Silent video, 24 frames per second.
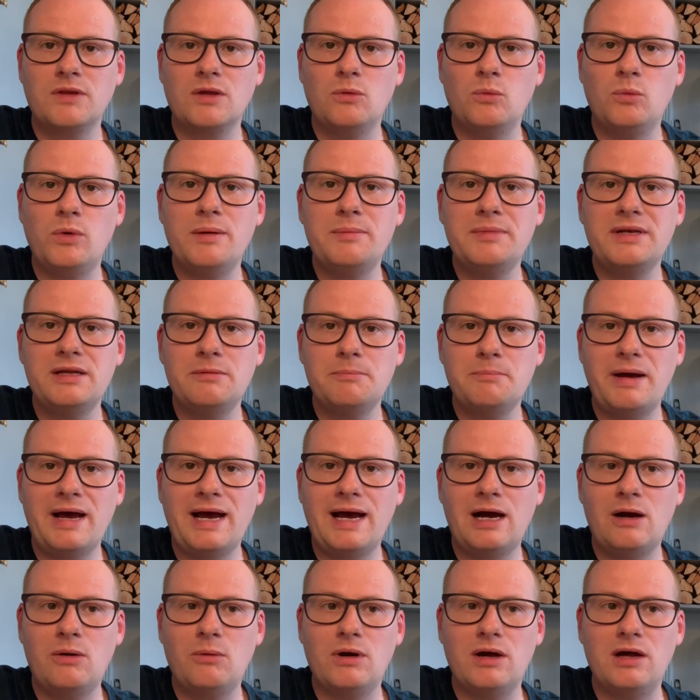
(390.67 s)
women in
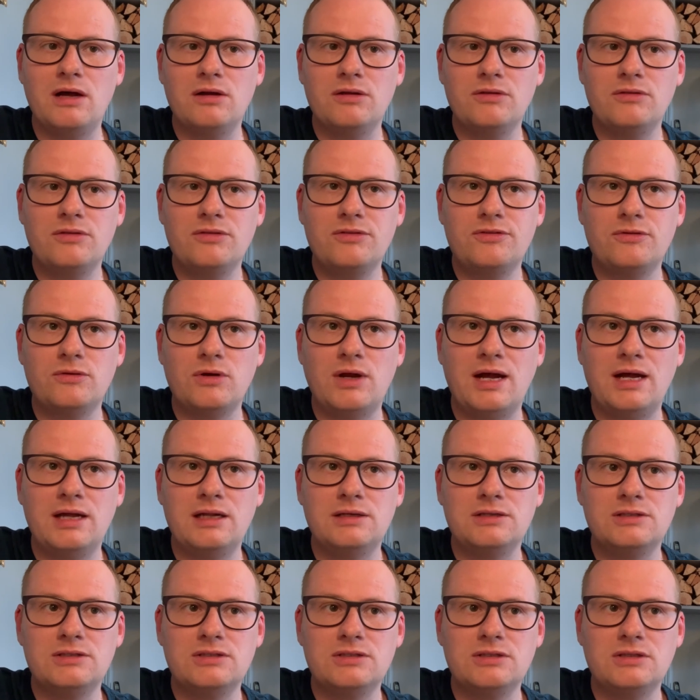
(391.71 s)
power
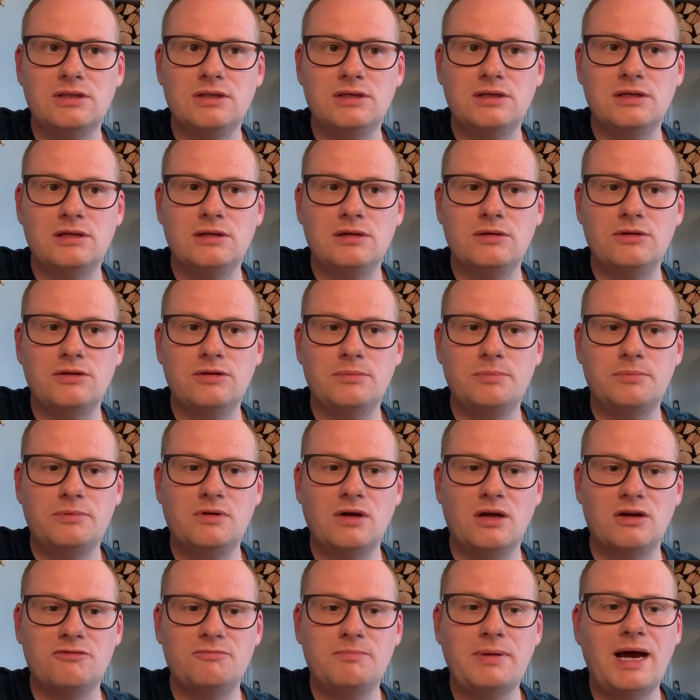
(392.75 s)
and the
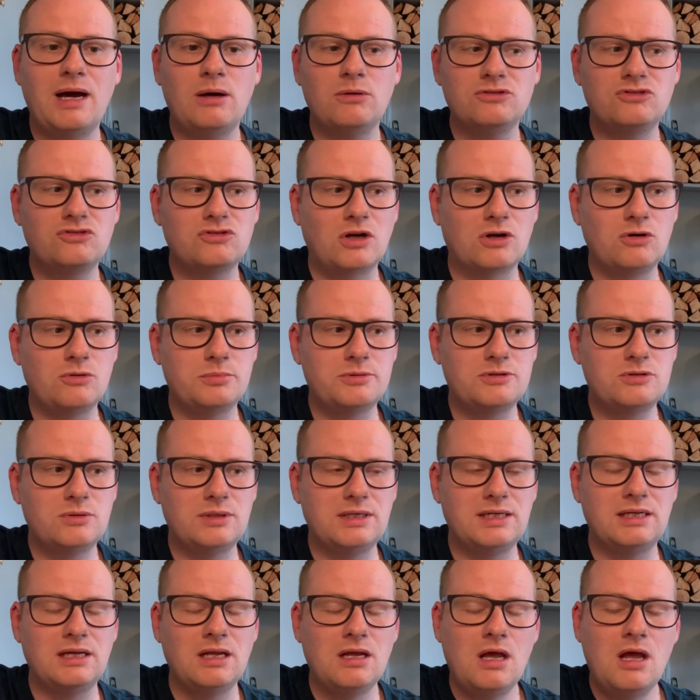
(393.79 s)
kind of power struggle
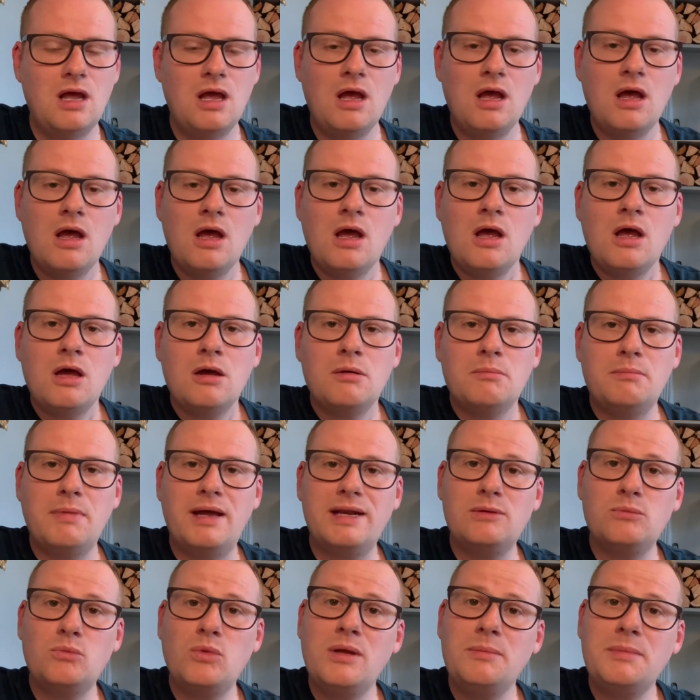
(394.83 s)
between
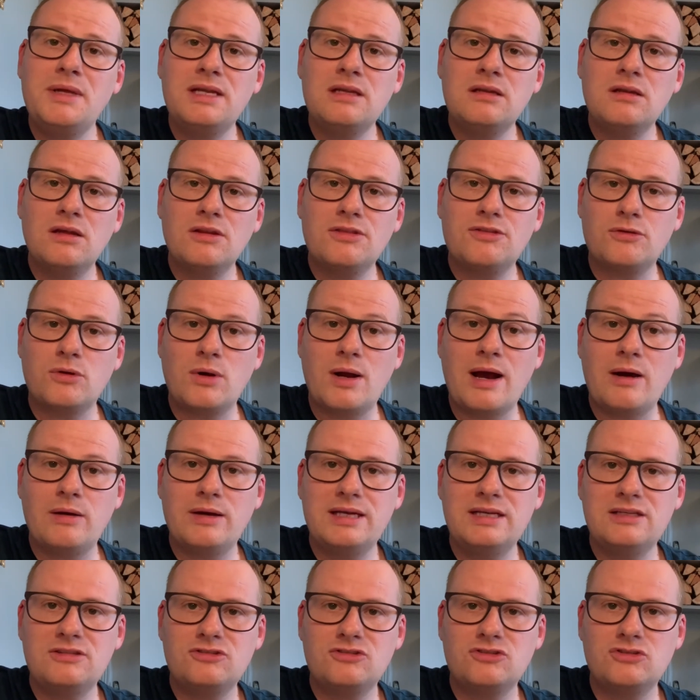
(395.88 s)
men and women throughout
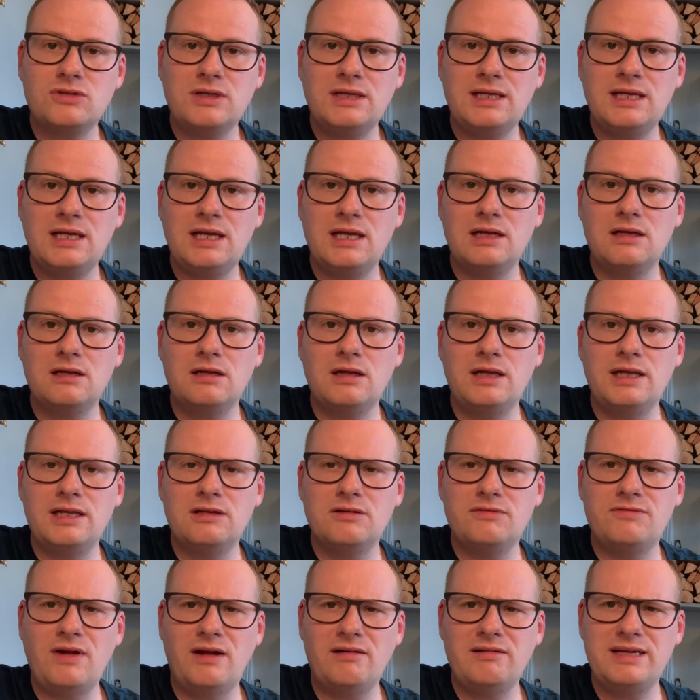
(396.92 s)
history in
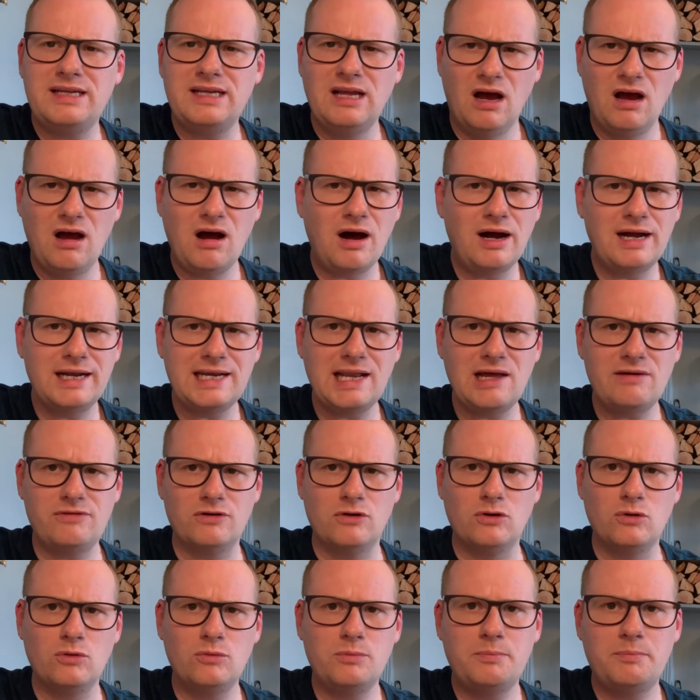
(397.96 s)
a very high
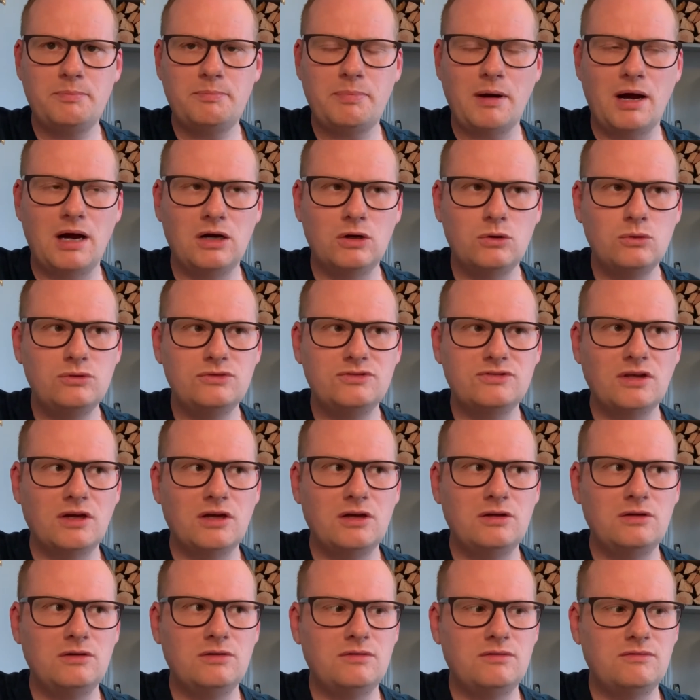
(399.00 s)
level, but
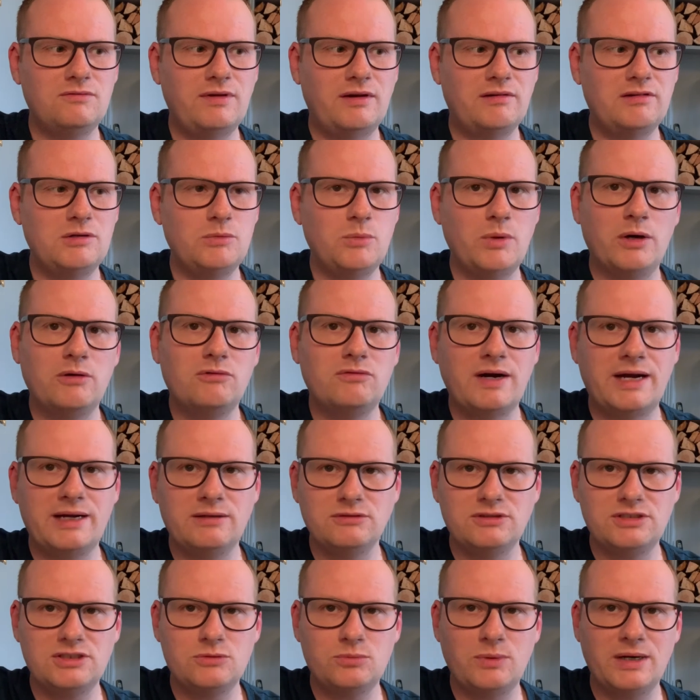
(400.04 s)
also very
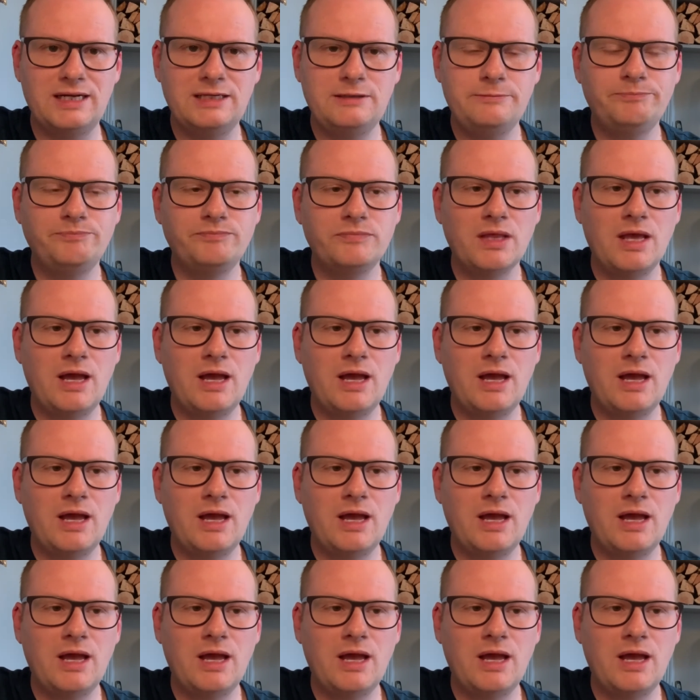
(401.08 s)
well-rounded way.